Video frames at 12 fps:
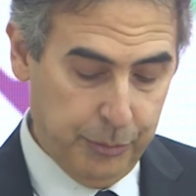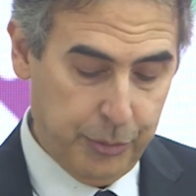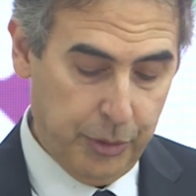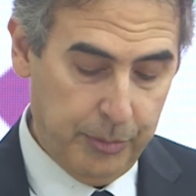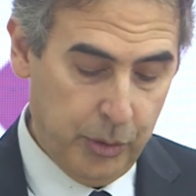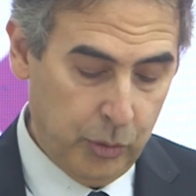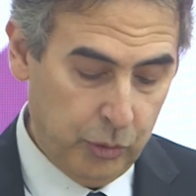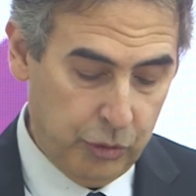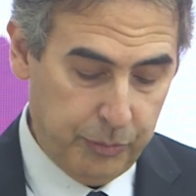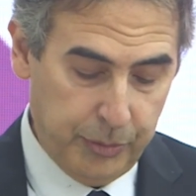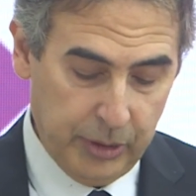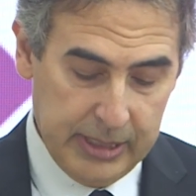to
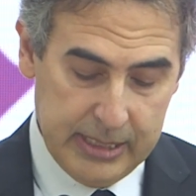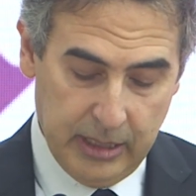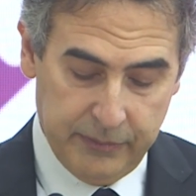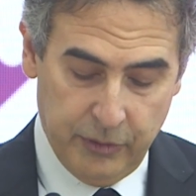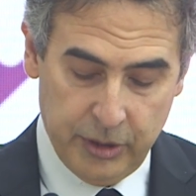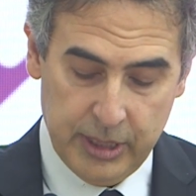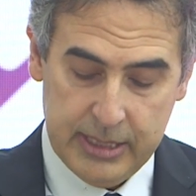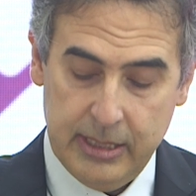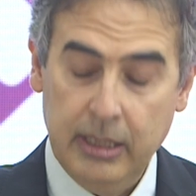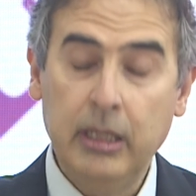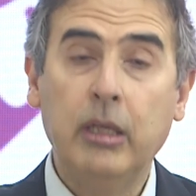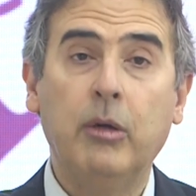promote policy
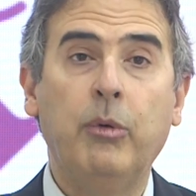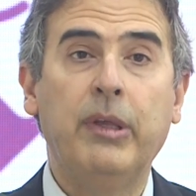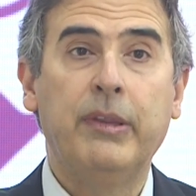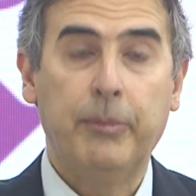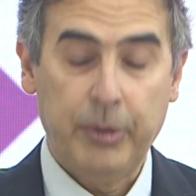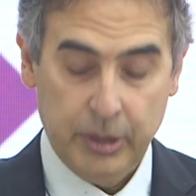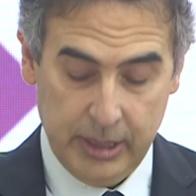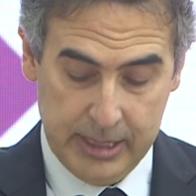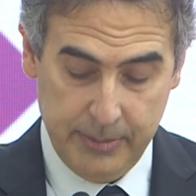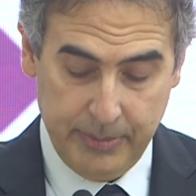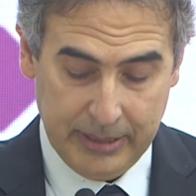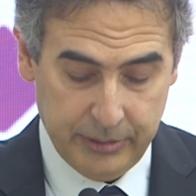advocacy with a
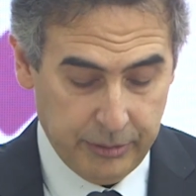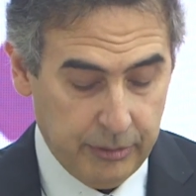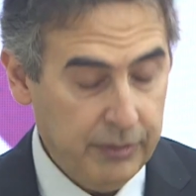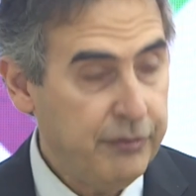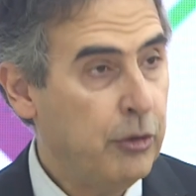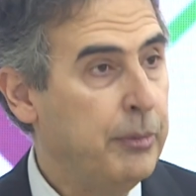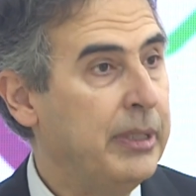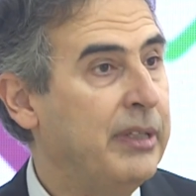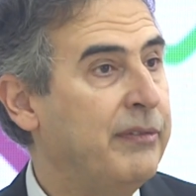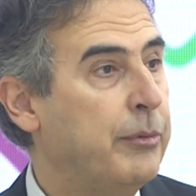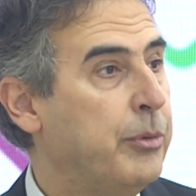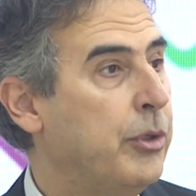participatory
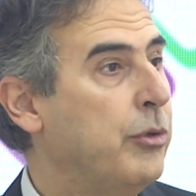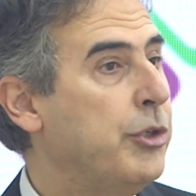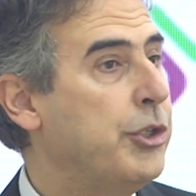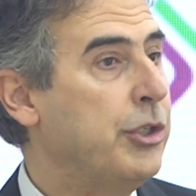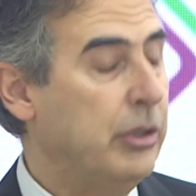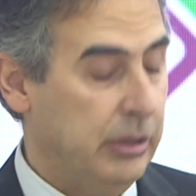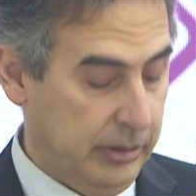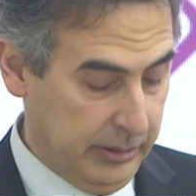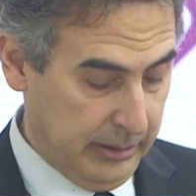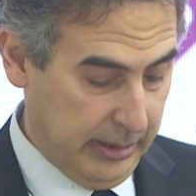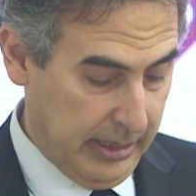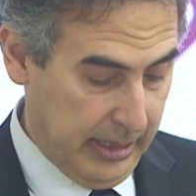reformative approach.
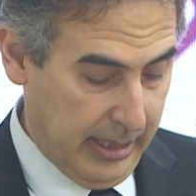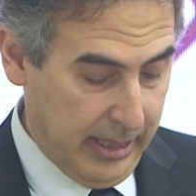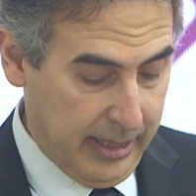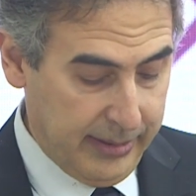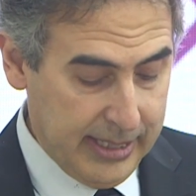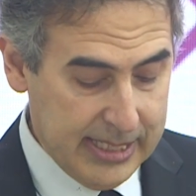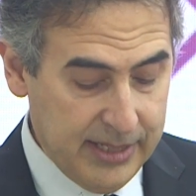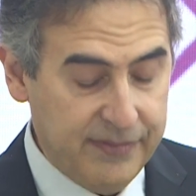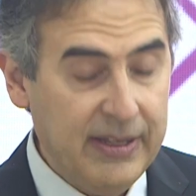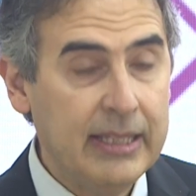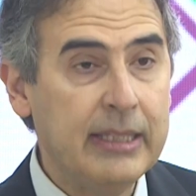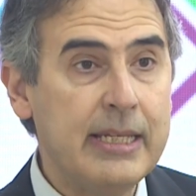This
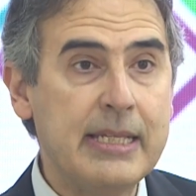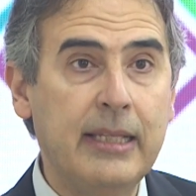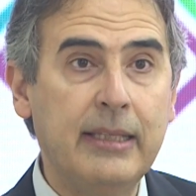event is